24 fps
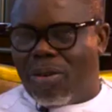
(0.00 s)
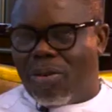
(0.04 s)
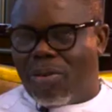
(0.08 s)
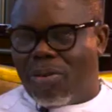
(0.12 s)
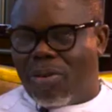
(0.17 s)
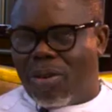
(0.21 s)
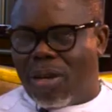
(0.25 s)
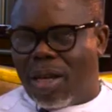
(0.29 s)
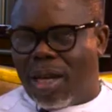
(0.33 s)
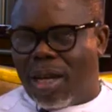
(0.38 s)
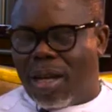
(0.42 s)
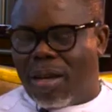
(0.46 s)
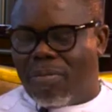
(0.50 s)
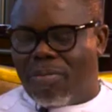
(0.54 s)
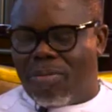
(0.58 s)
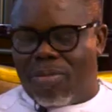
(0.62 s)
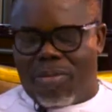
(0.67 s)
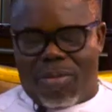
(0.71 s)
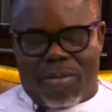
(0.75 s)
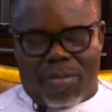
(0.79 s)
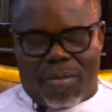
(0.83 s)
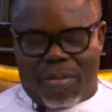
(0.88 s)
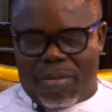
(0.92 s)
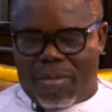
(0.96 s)
know,
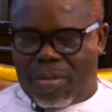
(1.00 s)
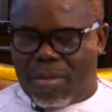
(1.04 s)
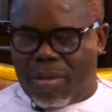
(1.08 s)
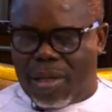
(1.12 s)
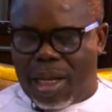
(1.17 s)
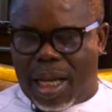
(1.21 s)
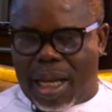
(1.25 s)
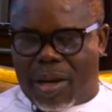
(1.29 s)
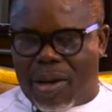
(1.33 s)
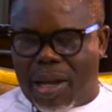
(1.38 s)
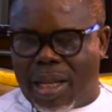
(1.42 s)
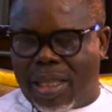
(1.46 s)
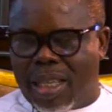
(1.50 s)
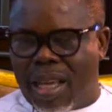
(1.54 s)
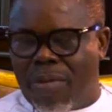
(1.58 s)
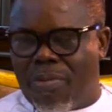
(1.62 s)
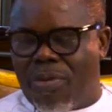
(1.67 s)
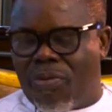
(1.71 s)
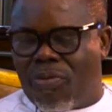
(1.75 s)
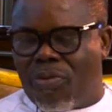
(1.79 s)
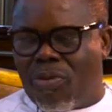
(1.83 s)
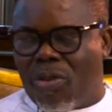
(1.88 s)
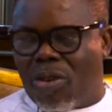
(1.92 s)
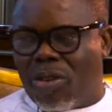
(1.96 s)
like I said
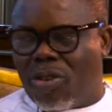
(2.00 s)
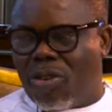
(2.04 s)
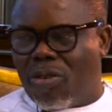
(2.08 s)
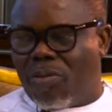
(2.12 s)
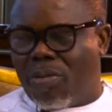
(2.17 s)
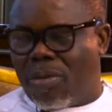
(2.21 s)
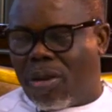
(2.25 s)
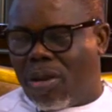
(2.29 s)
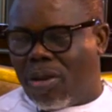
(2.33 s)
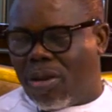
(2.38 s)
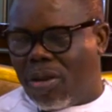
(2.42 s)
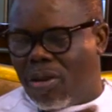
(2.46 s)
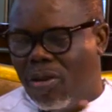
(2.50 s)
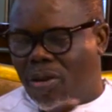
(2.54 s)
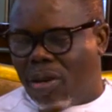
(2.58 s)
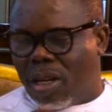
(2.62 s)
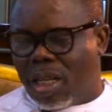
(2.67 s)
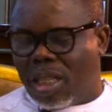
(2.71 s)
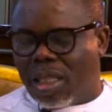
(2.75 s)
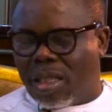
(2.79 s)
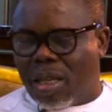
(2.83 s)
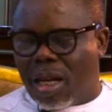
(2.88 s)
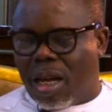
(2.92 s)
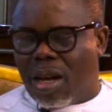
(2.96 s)
before, you're on
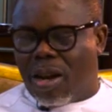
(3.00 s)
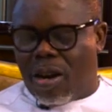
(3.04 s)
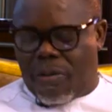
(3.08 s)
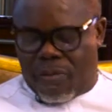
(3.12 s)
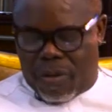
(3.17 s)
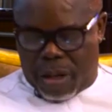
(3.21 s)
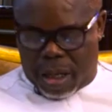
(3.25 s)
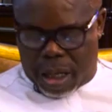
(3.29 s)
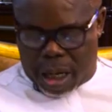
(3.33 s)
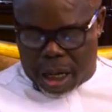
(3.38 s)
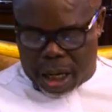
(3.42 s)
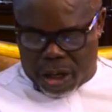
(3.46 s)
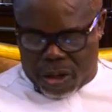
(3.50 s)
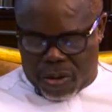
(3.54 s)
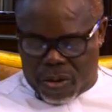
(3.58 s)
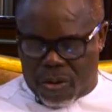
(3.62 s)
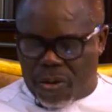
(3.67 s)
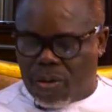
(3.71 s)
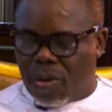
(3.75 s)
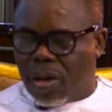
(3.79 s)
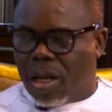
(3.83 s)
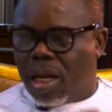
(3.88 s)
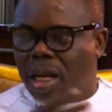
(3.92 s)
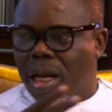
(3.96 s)
a lot of
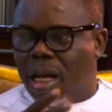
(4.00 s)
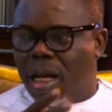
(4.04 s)
international